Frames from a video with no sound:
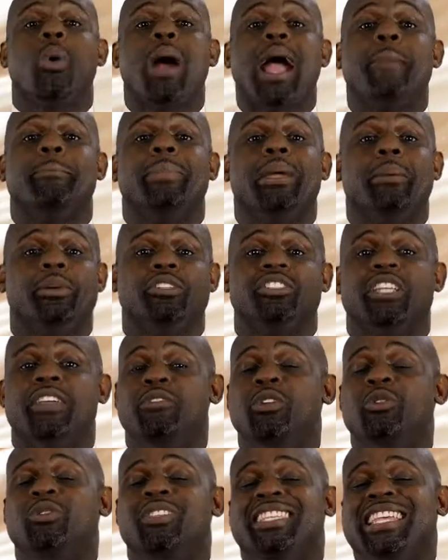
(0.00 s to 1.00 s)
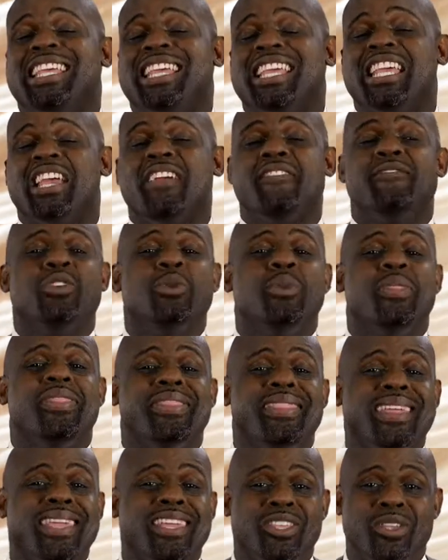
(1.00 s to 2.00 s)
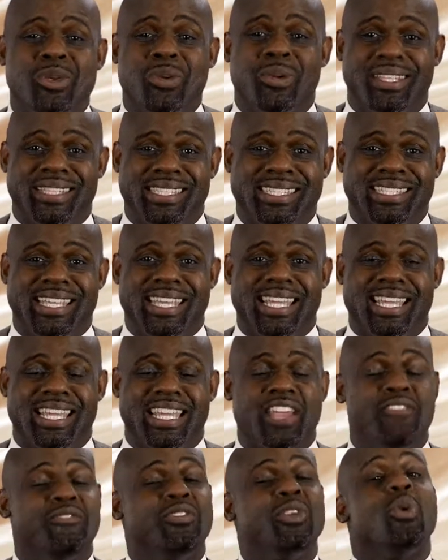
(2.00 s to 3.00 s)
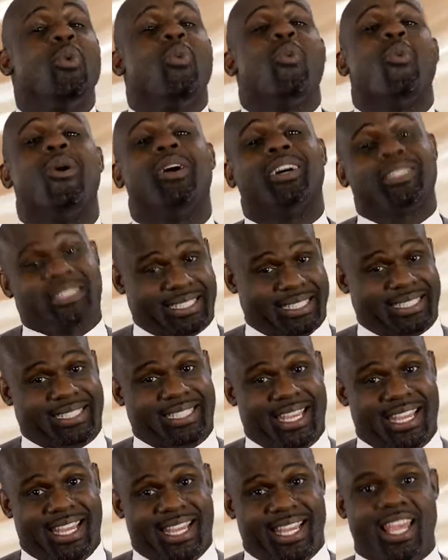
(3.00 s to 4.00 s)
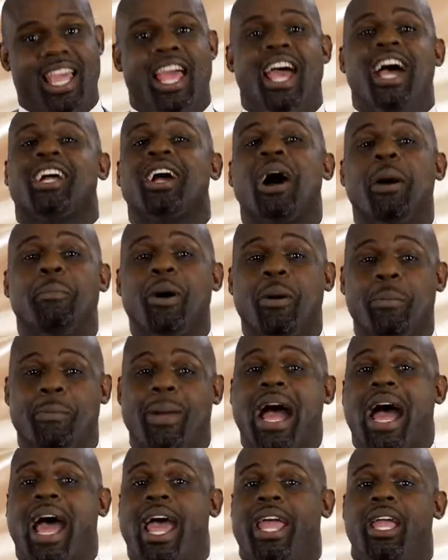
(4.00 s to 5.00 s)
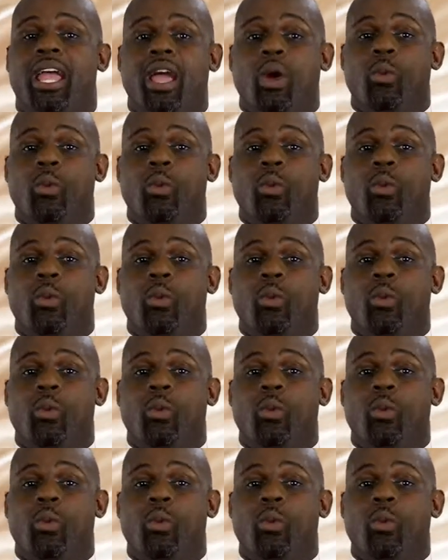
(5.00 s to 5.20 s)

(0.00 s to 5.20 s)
Choir members, if you sing, if you think you can sing, if you want to sing, come on by.